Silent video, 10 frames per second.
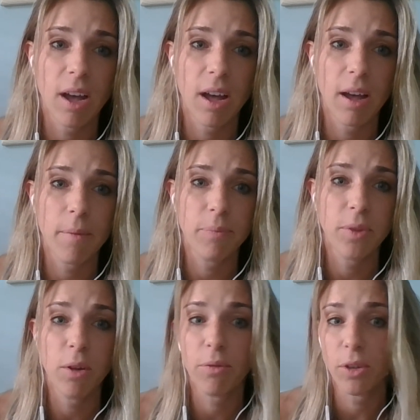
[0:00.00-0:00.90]

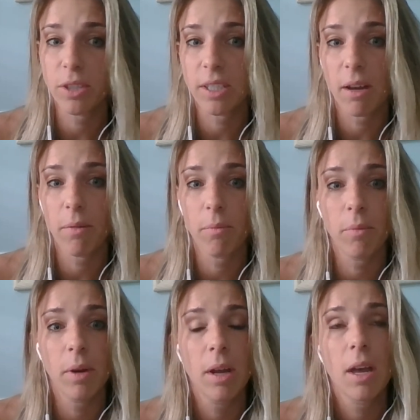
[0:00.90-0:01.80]
Um, you know, for
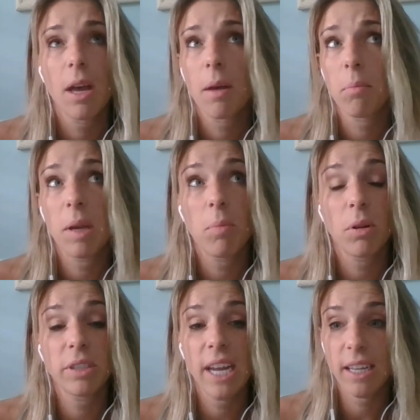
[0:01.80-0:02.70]
some
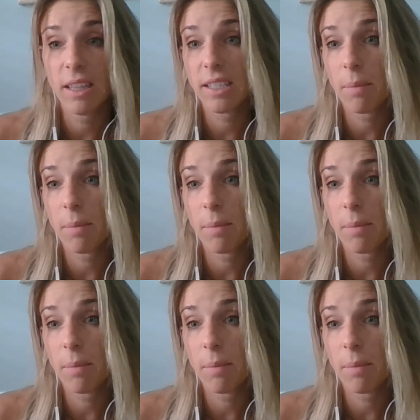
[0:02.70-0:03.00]
people taking the